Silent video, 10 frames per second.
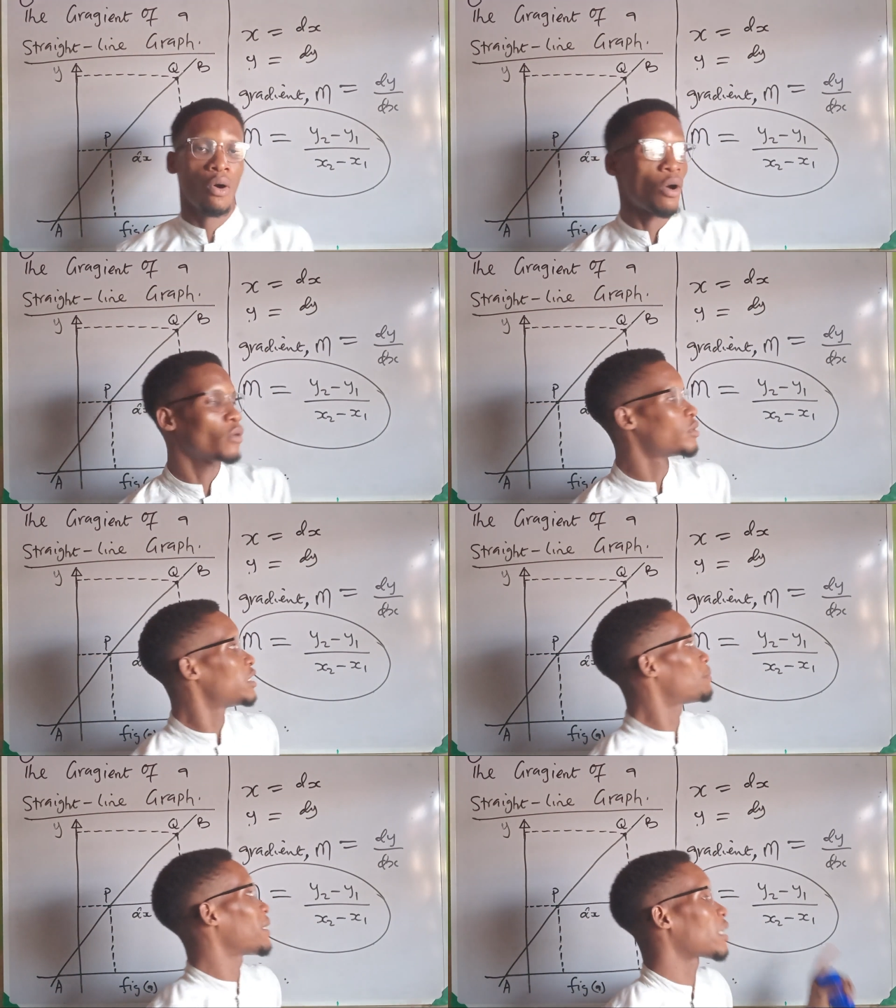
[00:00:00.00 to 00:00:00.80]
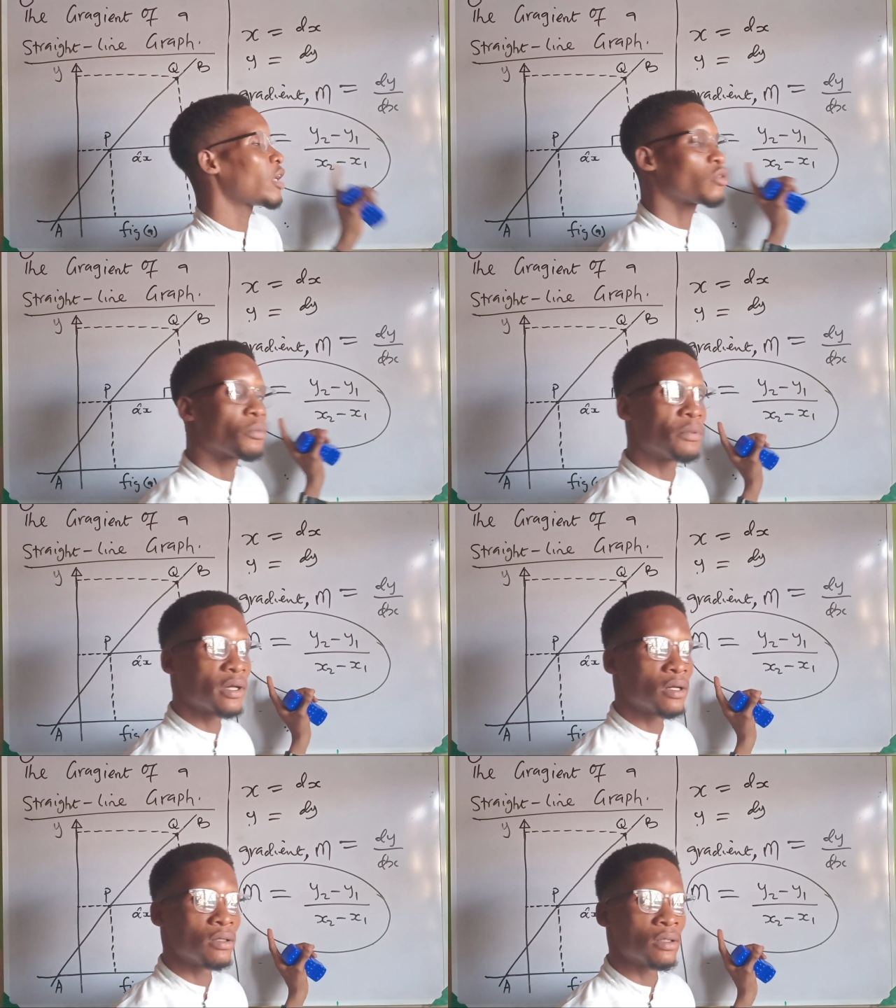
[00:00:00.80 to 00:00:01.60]
on this particular topic.
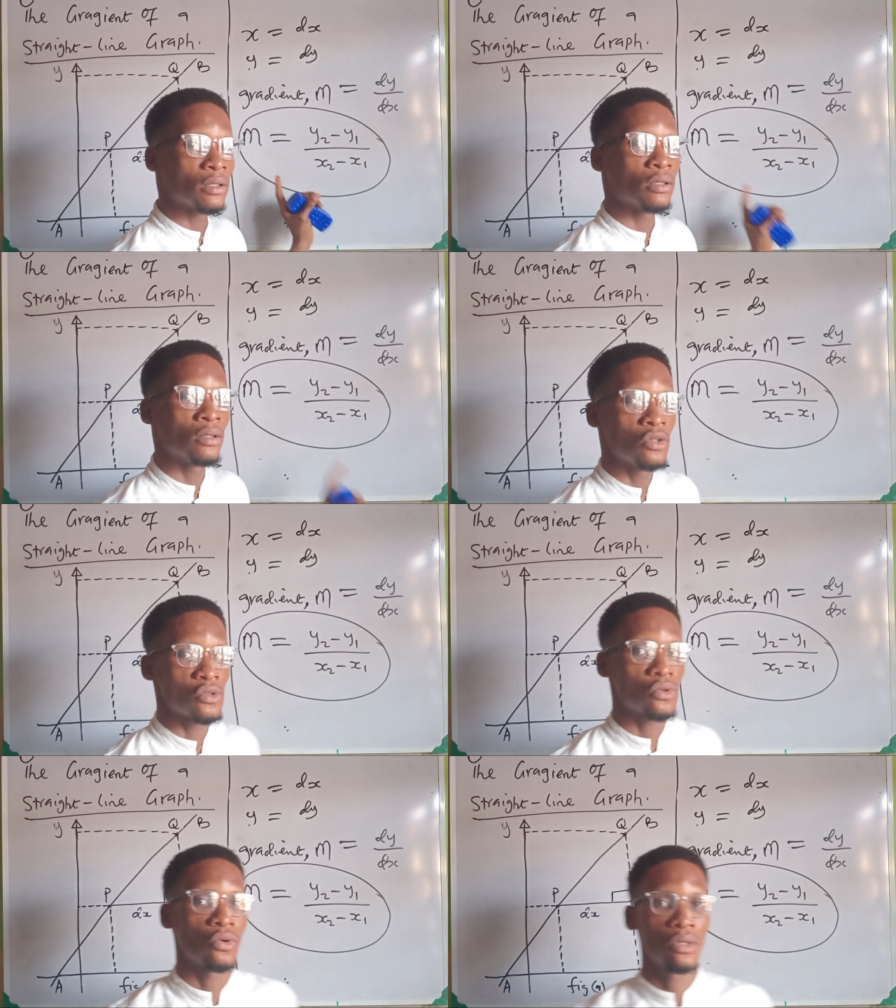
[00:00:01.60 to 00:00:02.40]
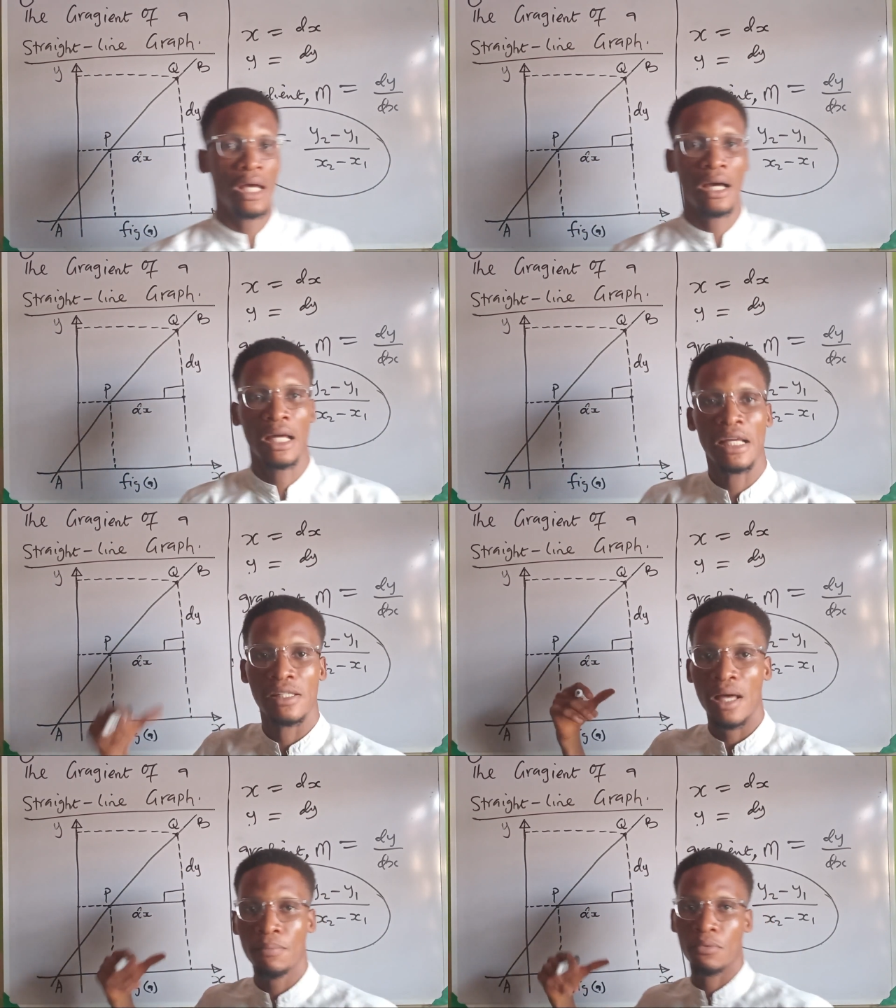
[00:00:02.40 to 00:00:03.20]
So there are
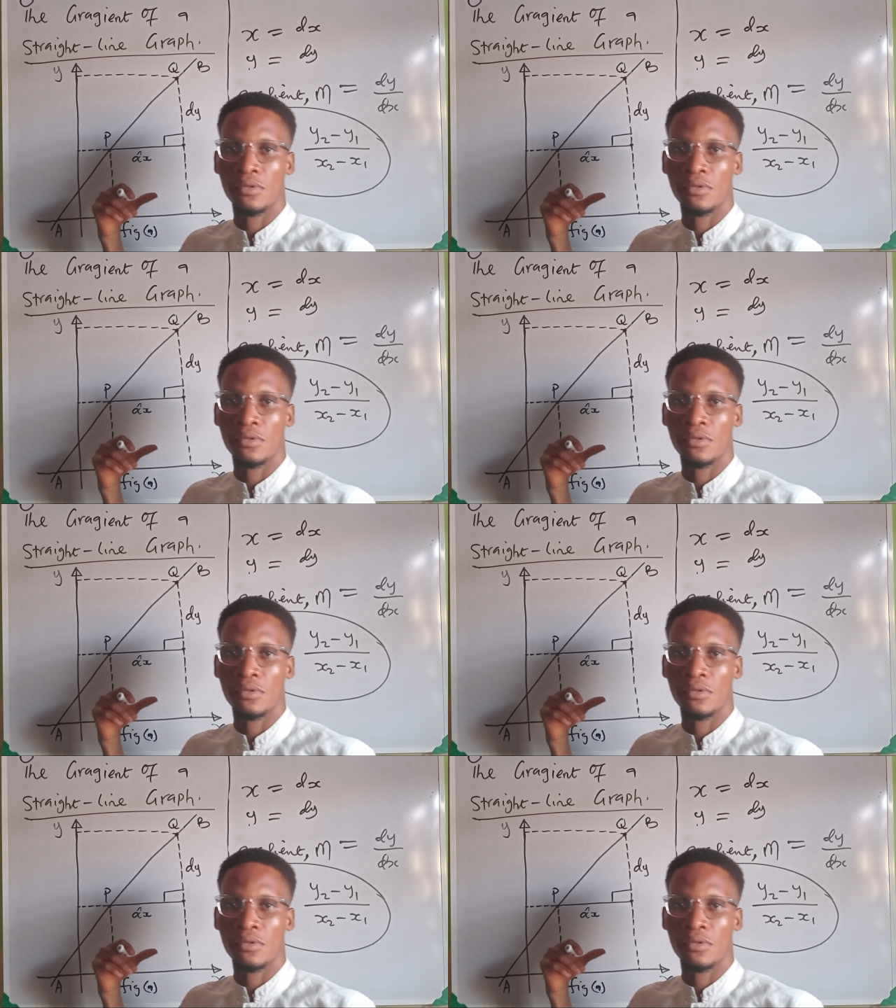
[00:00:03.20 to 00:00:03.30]
examples.